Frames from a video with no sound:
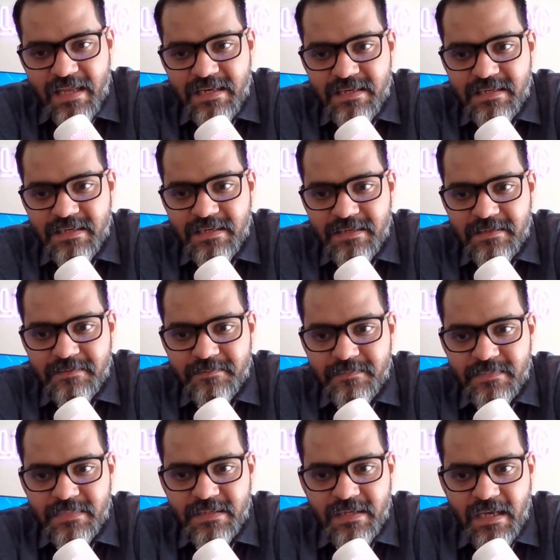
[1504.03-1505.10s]
and uh,
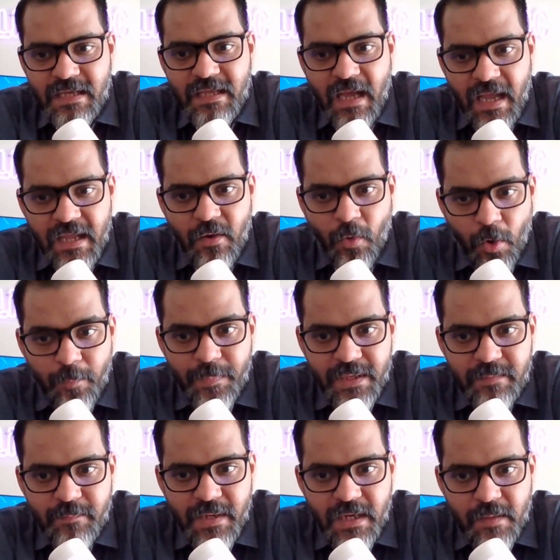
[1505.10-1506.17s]
uh, i i
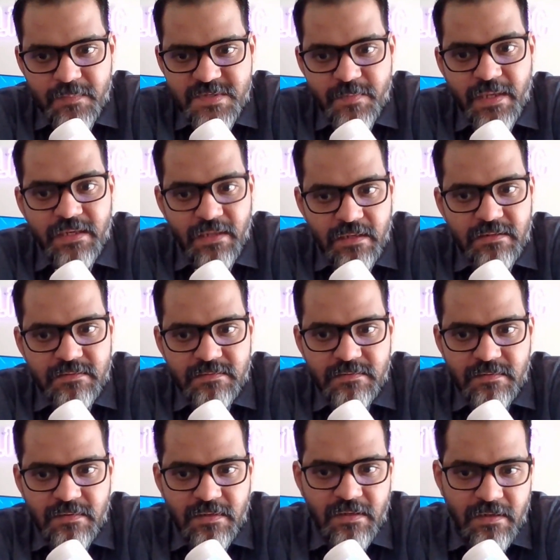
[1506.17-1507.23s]
hope it becomes better
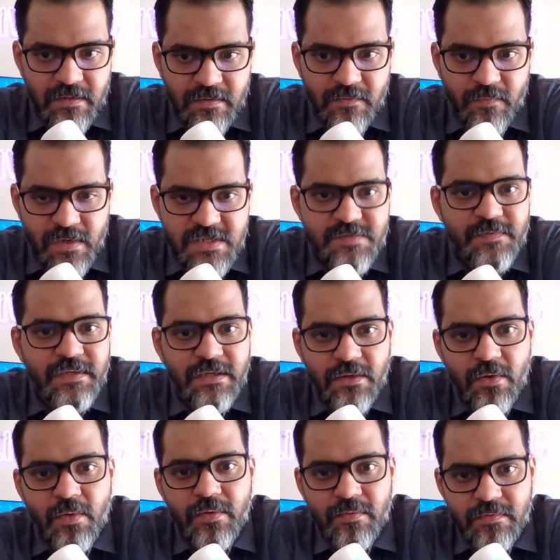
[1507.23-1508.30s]
once
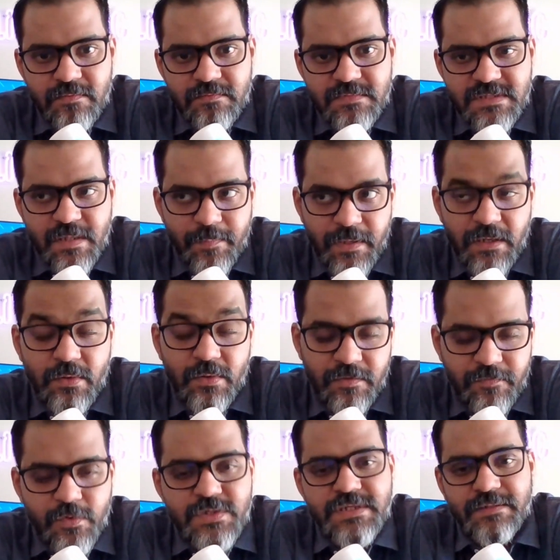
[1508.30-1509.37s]
we go step into
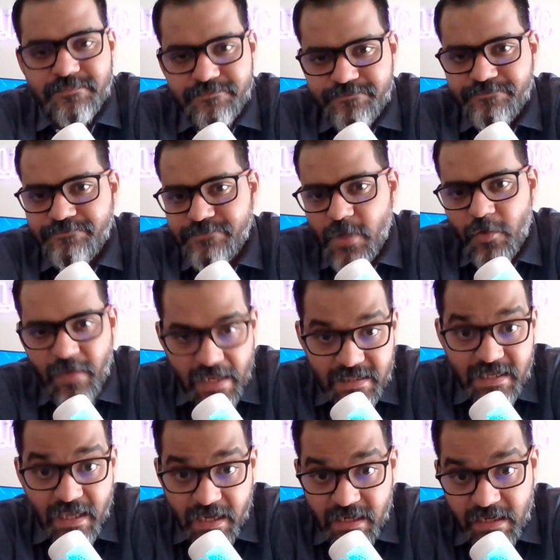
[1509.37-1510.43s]
the future of
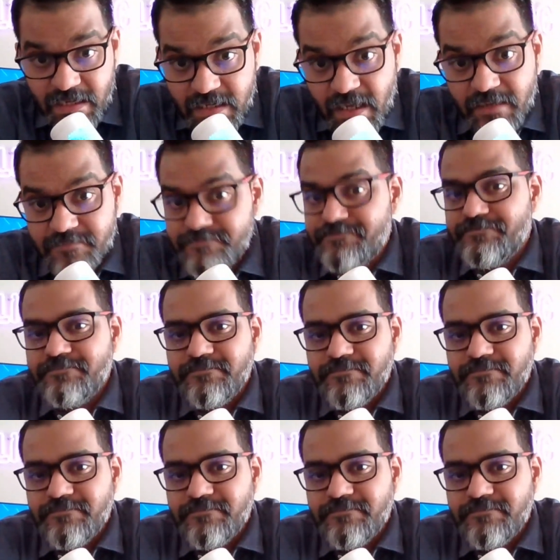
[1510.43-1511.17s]
healthcare in india